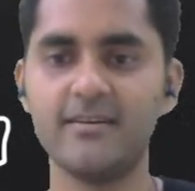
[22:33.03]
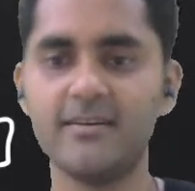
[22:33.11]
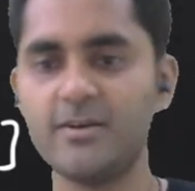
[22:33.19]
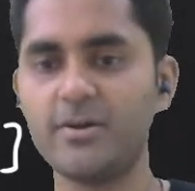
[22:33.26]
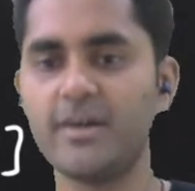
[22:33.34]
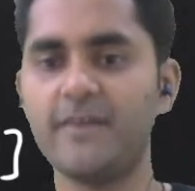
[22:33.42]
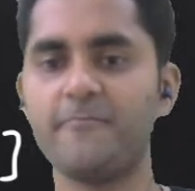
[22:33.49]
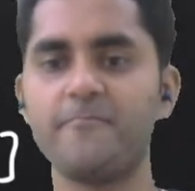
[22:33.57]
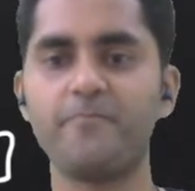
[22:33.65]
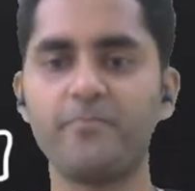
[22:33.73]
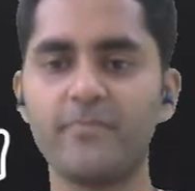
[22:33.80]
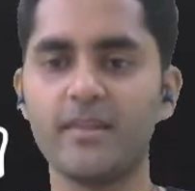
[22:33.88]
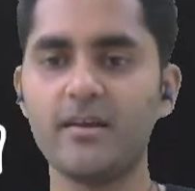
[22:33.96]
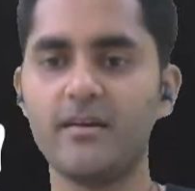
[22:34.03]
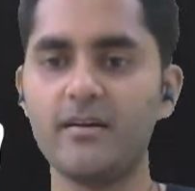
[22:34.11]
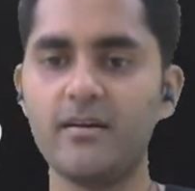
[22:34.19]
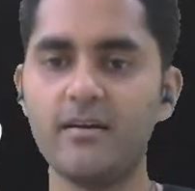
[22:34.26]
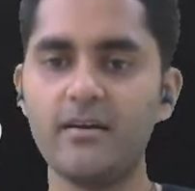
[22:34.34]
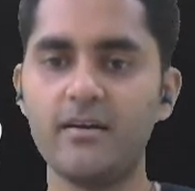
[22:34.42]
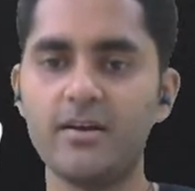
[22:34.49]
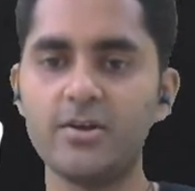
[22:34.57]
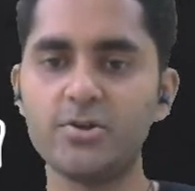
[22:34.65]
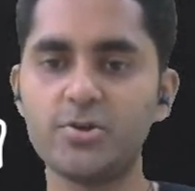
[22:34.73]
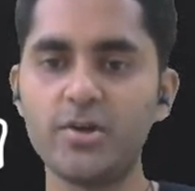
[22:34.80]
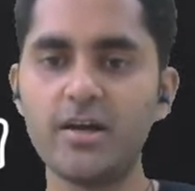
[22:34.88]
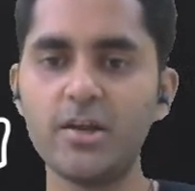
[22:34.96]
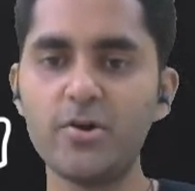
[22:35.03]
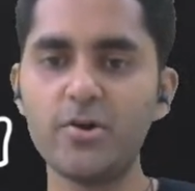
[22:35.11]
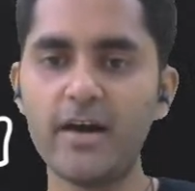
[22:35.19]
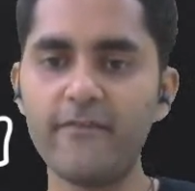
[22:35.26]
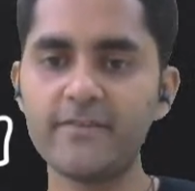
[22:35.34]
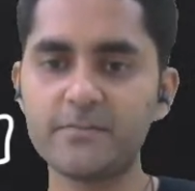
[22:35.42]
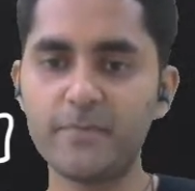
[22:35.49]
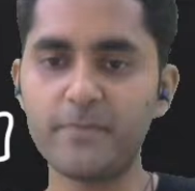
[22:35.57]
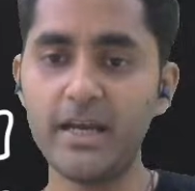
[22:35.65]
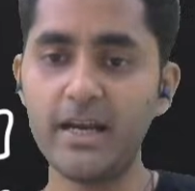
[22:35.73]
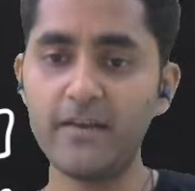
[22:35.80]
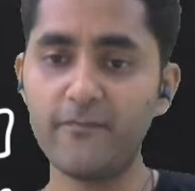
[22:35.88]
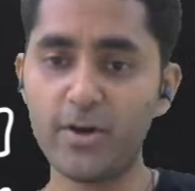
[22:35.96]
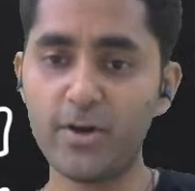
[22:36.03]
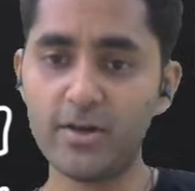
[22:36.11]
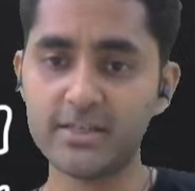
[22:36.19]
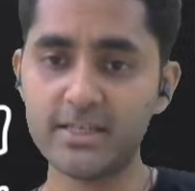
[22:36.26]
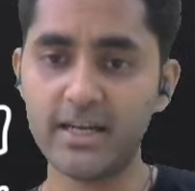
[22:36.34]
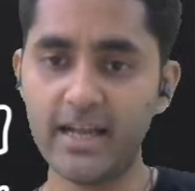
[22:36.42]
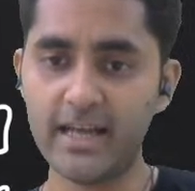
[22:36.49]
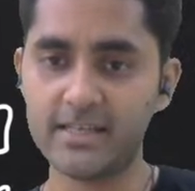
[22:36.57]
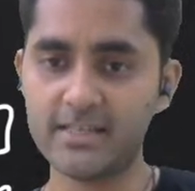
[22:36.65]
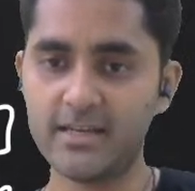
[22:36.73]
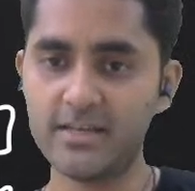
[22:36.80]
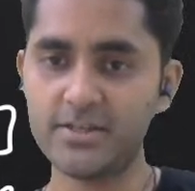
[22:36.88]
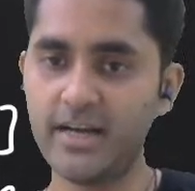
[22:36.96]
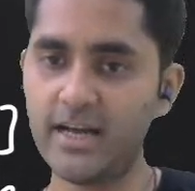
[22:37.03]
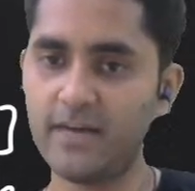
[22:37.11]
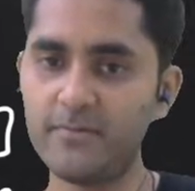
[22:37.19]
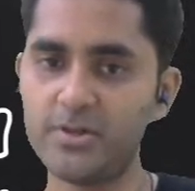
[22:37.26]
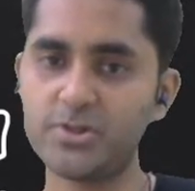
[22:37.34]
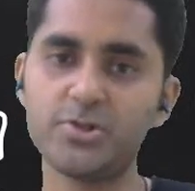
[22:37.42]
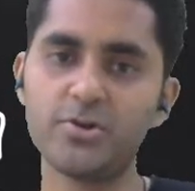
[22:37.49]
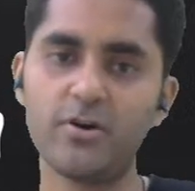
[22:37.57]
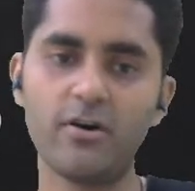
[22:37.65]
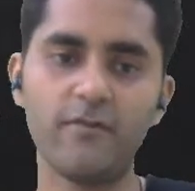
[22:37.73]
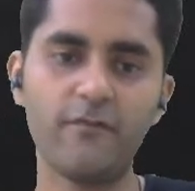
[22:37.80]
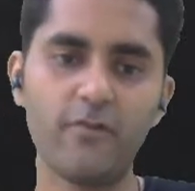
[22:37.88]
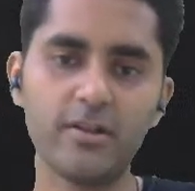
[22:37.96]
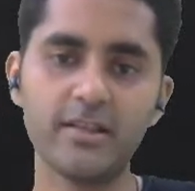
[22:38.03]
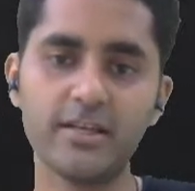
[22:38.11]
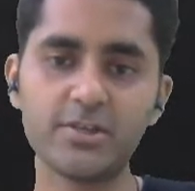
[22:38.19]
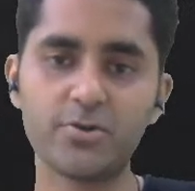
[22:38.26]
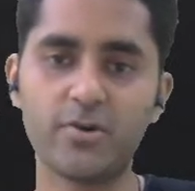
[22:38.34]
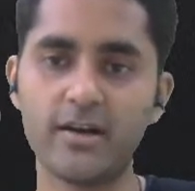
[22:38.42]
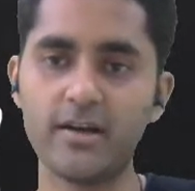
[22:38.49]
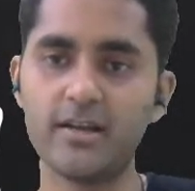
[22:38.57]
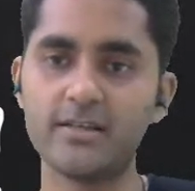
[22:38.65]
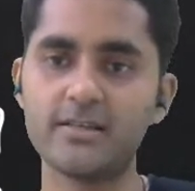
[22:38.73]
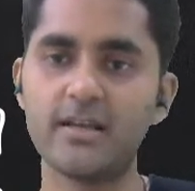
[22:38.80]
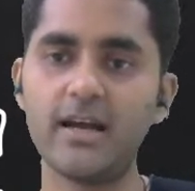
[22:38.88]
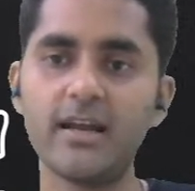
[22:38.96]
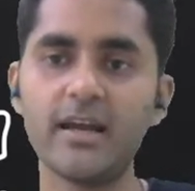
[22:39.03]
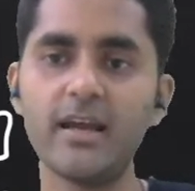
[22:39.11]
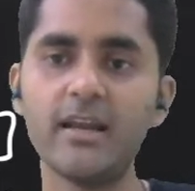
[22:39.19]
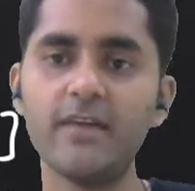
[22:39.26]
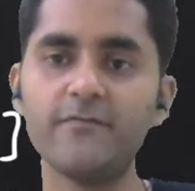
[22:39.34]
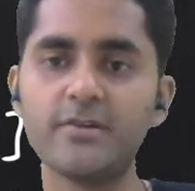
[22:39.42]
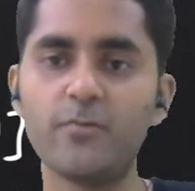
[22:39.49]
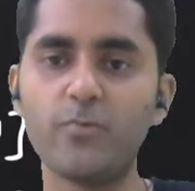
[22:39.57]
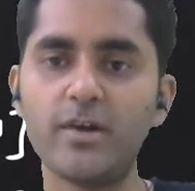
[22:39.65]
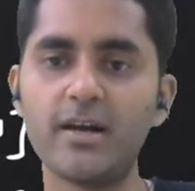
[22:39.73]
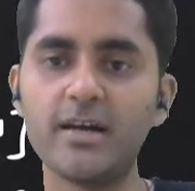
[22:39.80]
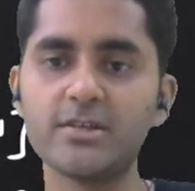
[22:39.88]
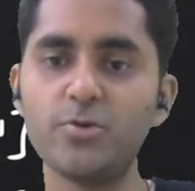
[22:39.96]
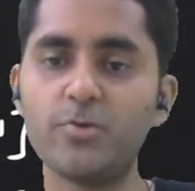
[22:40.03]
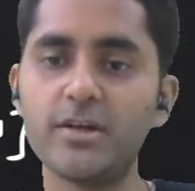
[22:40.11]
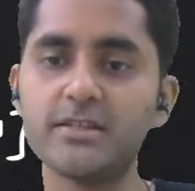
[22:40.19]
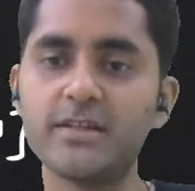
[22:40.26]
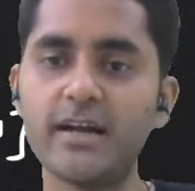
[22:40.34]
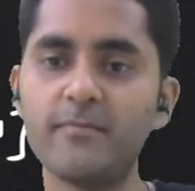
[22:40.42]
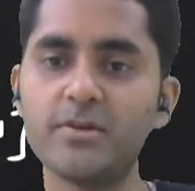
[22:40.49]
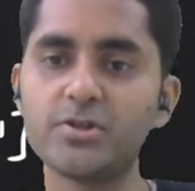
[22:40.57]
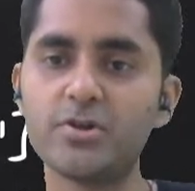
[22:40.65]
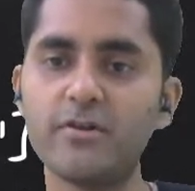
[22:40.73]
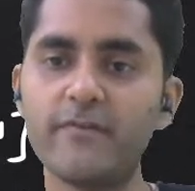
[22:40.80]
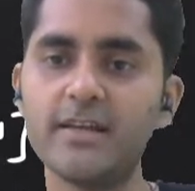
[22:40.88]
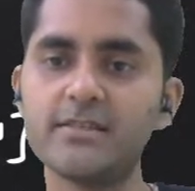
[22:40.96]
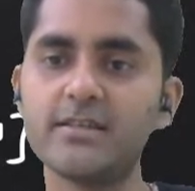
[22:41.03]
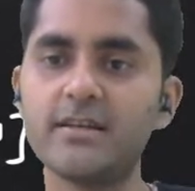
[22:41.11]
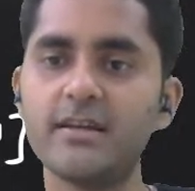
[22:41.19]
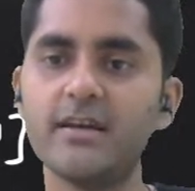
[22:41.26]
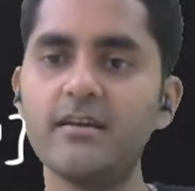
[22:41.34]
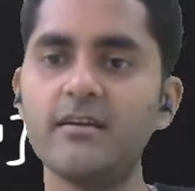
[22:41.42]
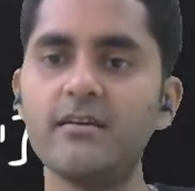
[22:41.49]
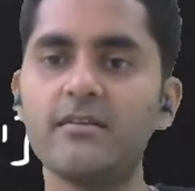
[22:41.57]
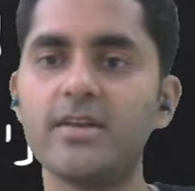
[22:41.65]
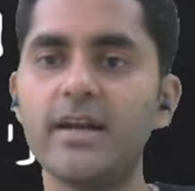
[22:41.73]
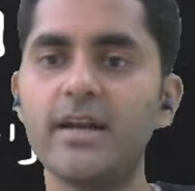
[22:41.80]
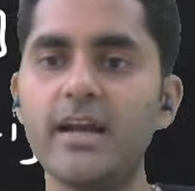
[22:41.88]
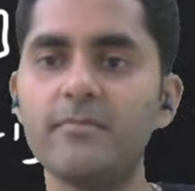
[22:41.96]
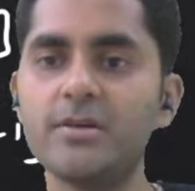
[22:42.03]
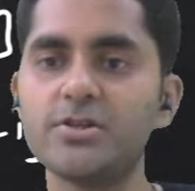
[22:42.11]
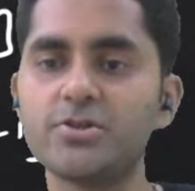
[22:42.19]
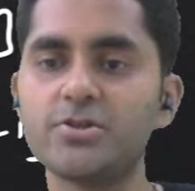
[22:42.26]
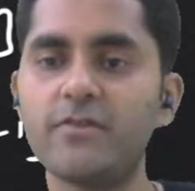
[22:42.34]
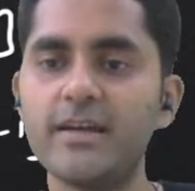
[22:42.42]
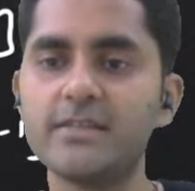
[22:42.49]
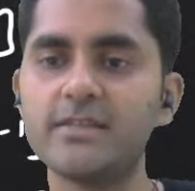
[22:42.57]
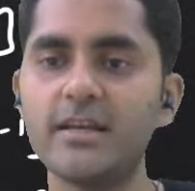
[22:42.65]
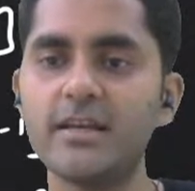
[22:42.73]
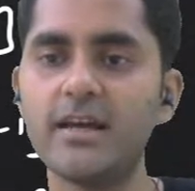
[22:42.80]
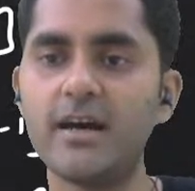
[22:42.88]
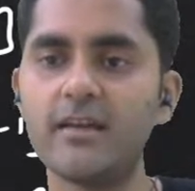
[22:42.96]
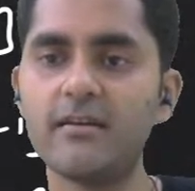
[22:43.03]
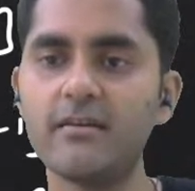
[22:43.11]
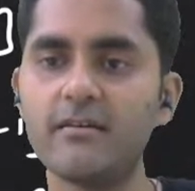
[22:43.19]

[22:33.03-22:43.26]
Okay, here you have speed, velocity and acceleration, dimensions of all these quantities. And again, if someone asks you what is the dimension of density, and dimensions of density are,